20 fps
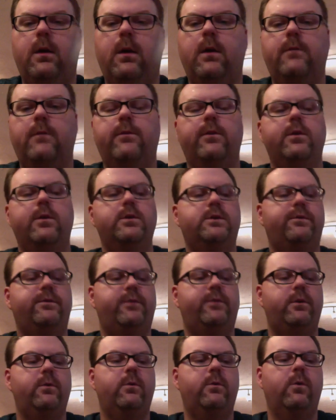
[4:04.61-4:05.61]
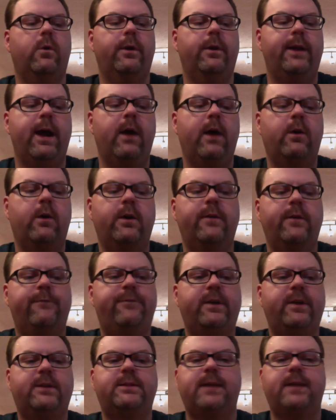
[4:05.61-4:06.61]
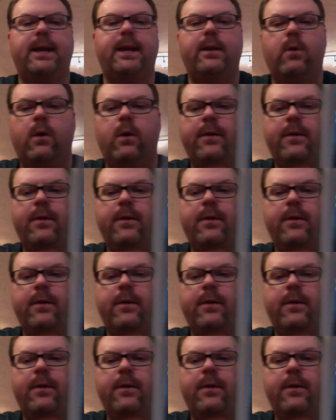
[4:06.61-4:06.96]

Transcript: For those of you who are now going to fixate on